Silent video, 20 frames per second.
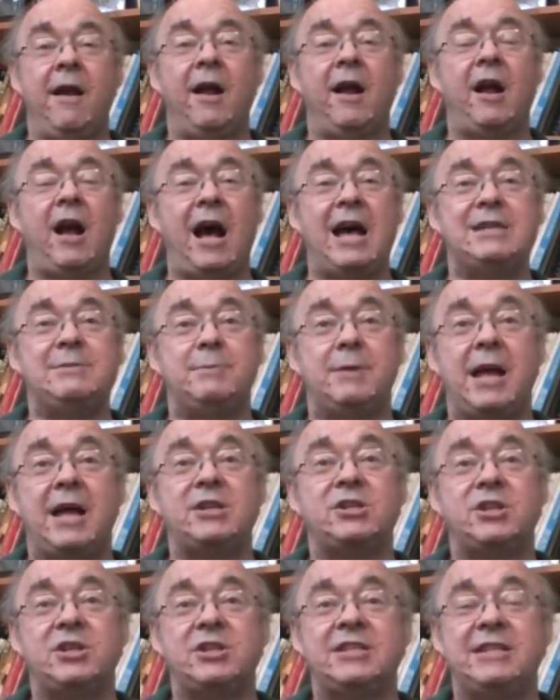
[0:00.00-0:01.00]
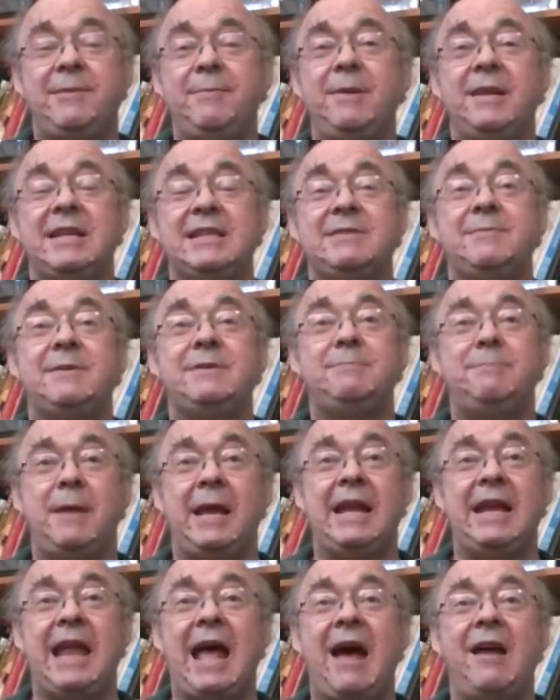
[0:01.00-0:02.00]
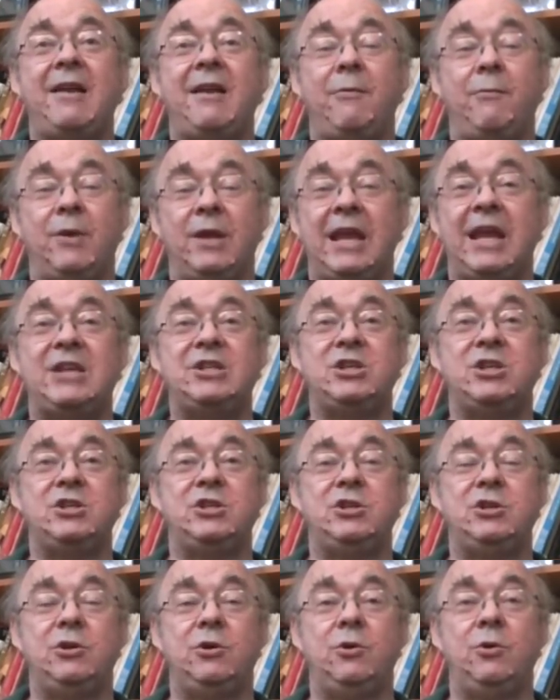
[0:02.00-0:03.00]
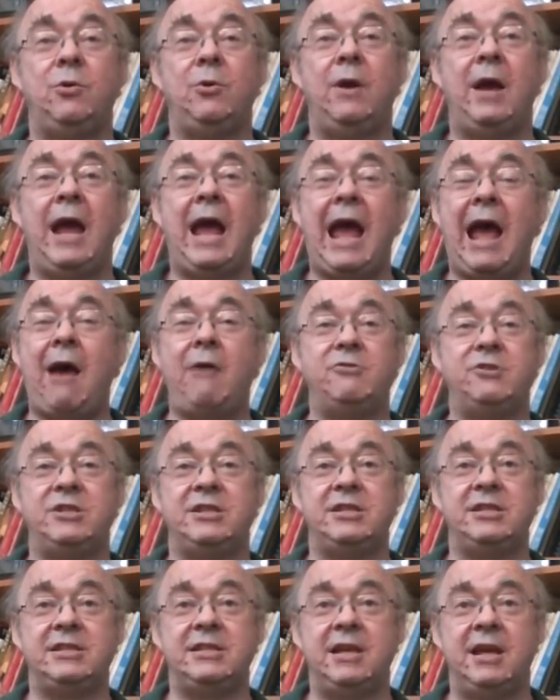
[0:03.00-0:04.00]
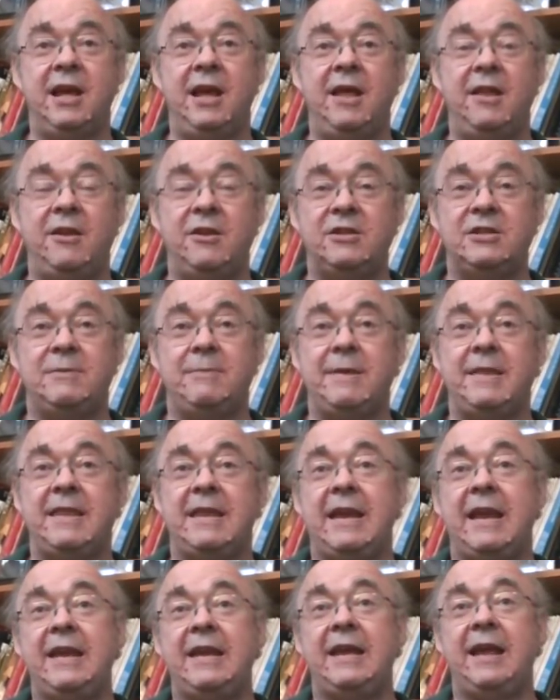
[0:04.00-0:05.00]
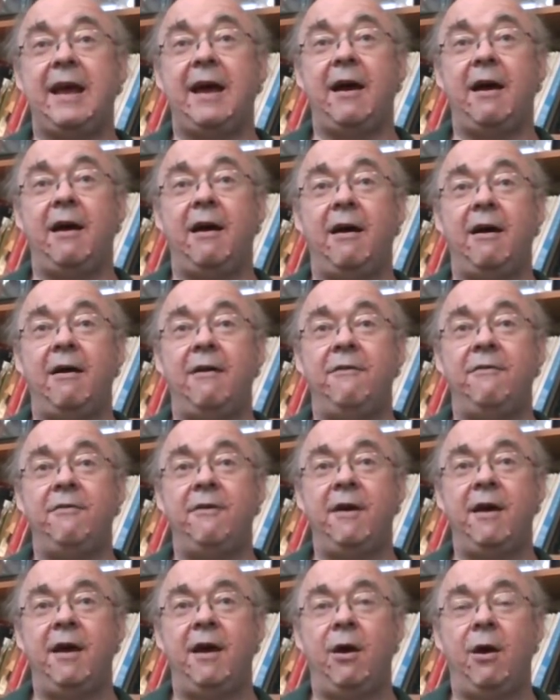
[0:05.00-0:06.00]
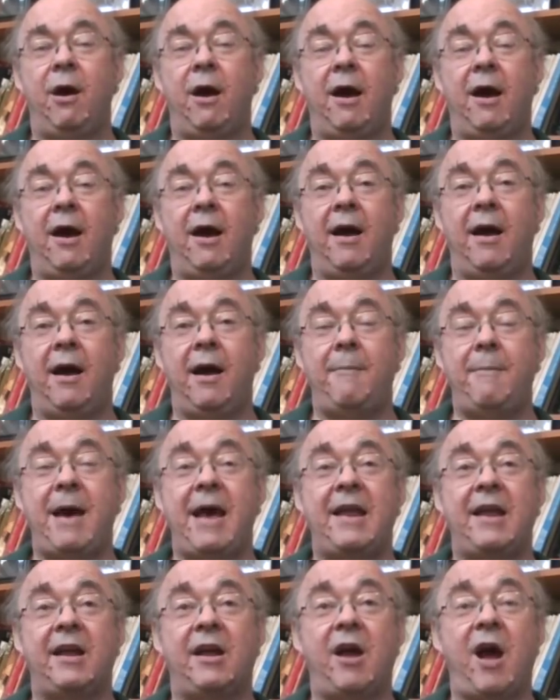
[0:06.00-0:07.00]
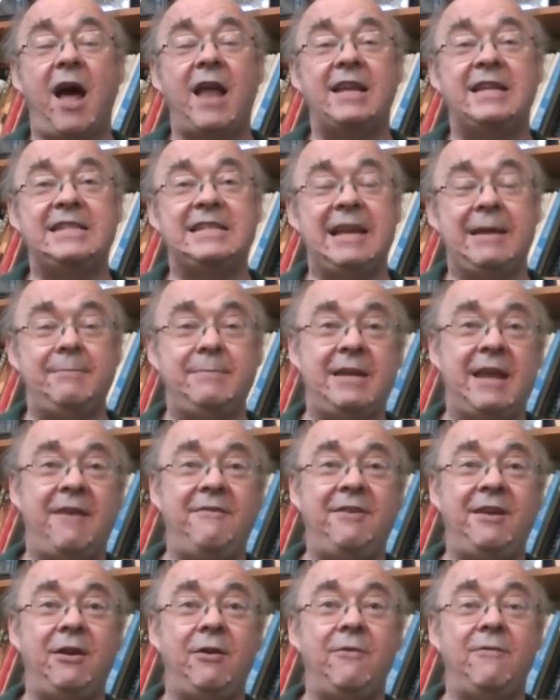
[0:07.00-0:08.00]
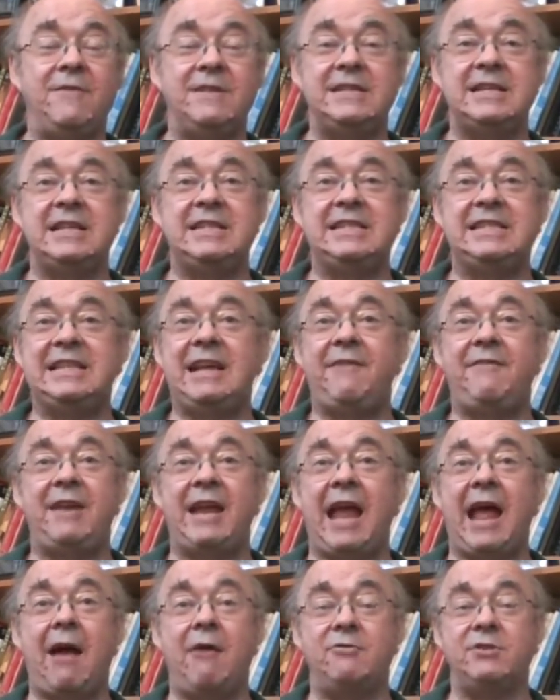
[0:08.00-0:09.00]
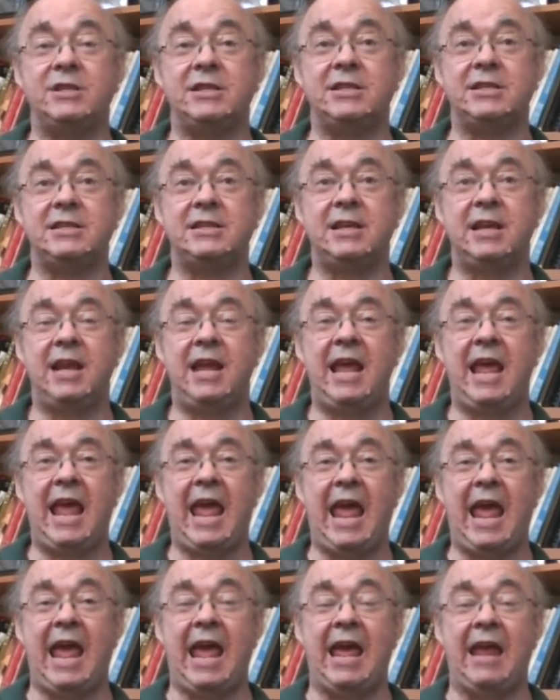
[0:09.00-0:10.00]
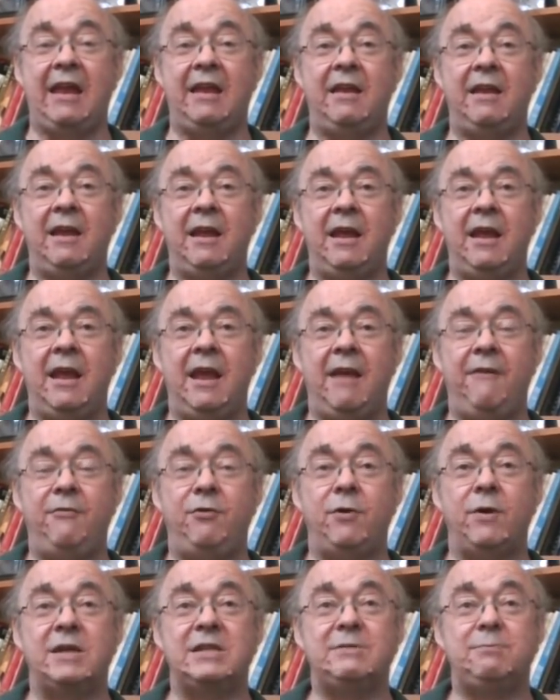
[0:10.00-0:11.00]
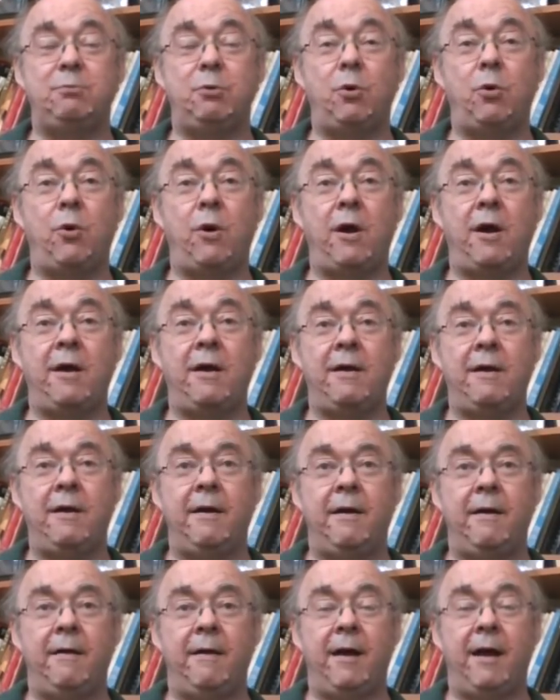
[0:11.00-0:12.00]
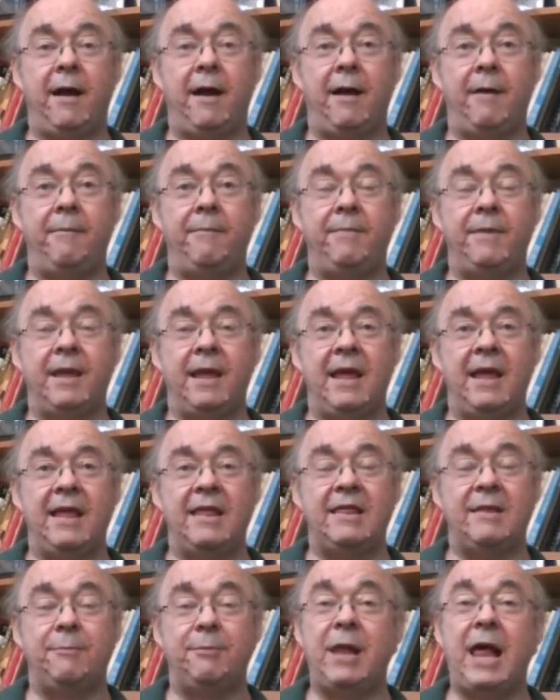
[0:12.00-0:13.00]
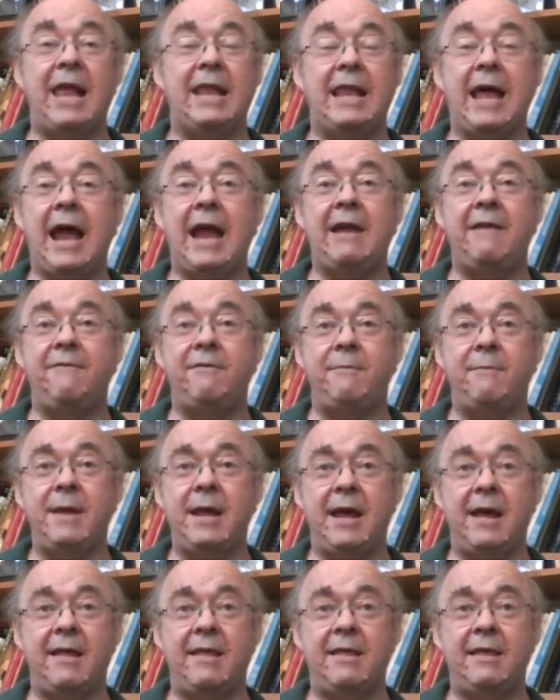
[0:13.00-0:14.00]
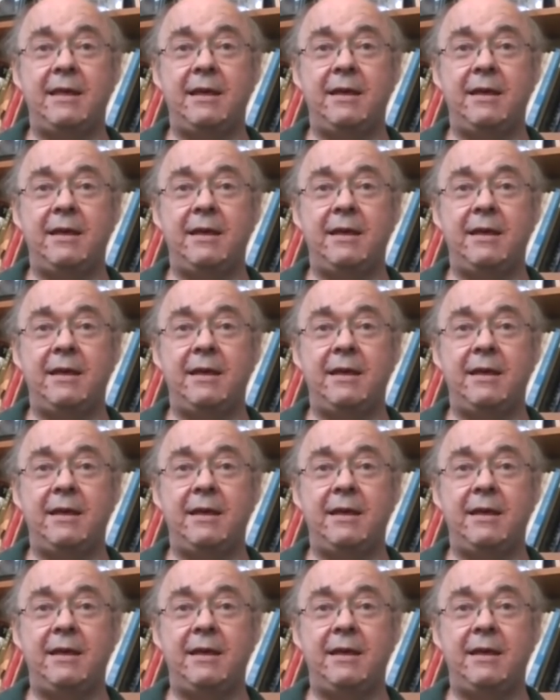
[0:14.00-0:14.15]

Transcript: cosmological symbolism is played out in relation to houses. There's a myth in India of about a goddess named Devi who visits 7 houses. And if you explore the plot line of the myth,